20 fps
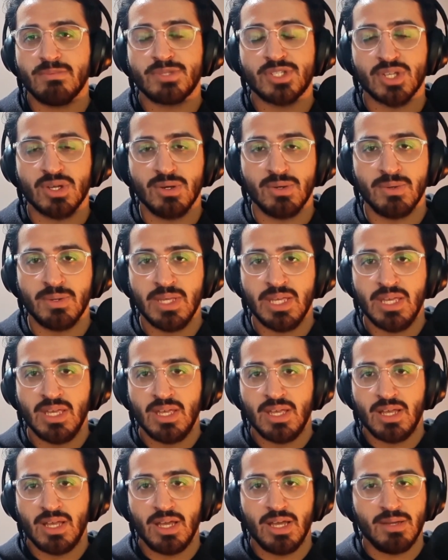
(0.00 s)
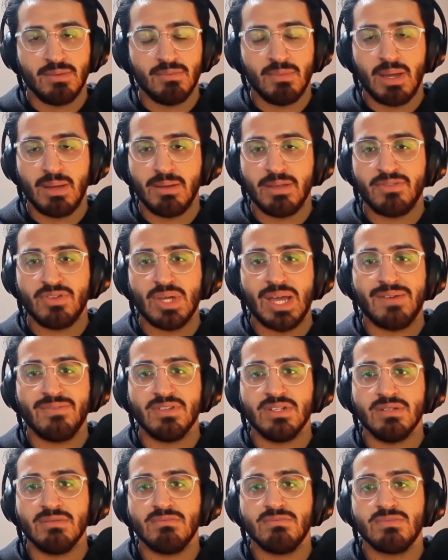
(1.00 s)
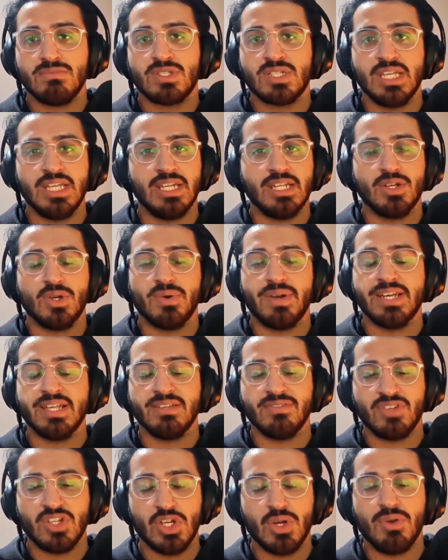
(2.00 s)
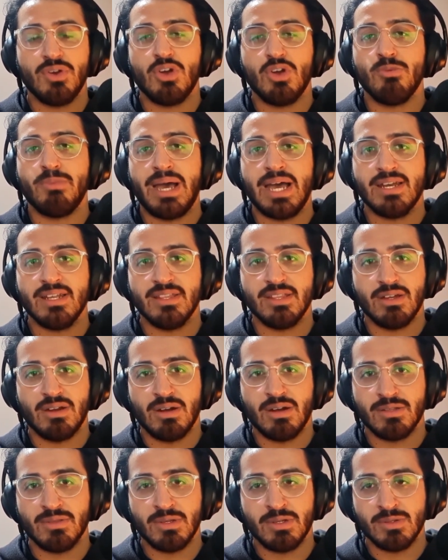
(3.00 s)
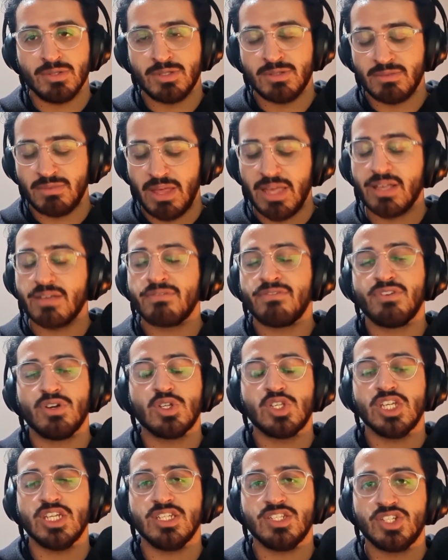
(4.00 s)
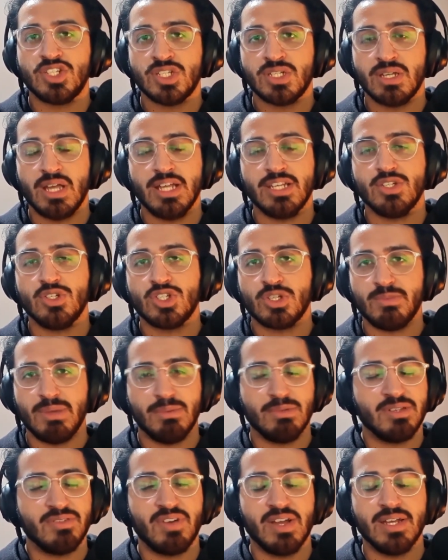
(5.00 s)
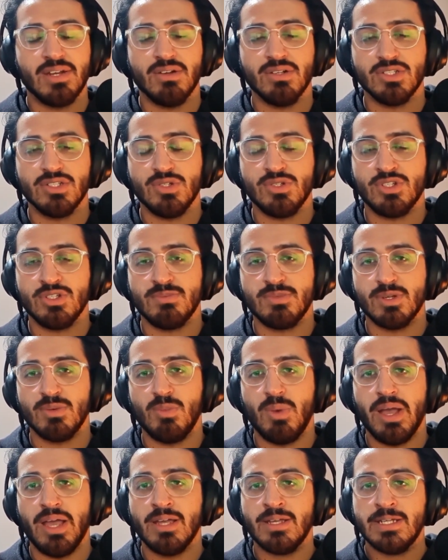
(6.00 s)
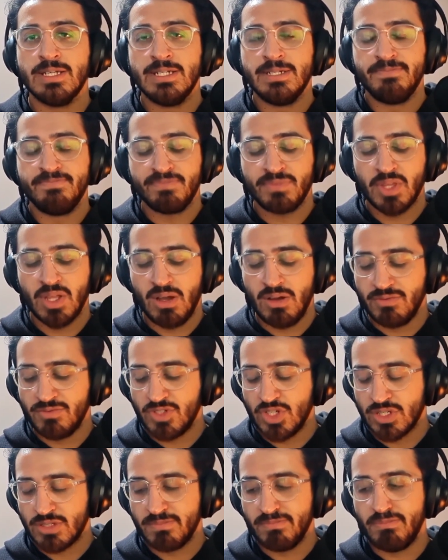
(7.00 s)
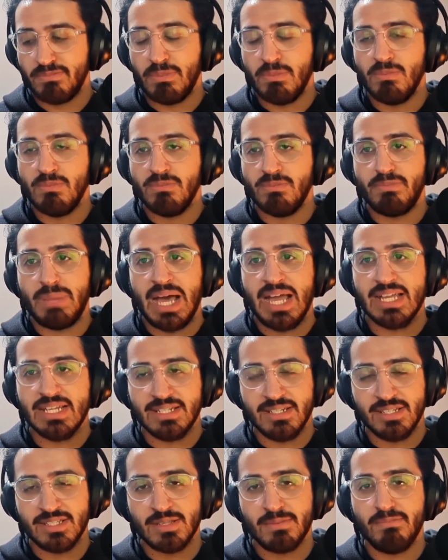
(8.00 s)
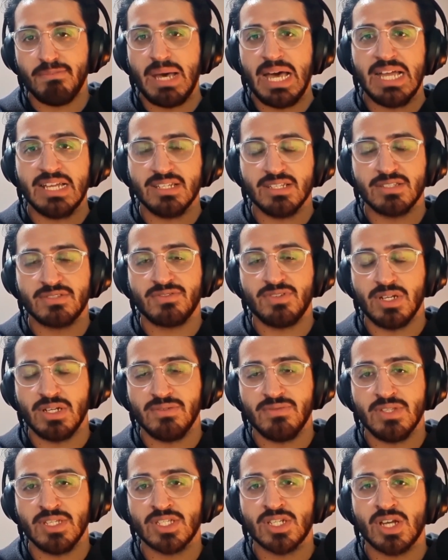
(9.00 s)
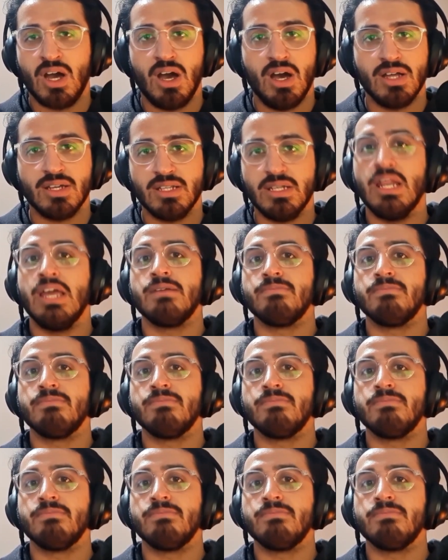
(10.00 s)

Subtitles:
So if you haven't seen it already, if you don't know about it, there's like footage, and you should be able to find it on YouTube somewhere, of just binders and binders full of this card in like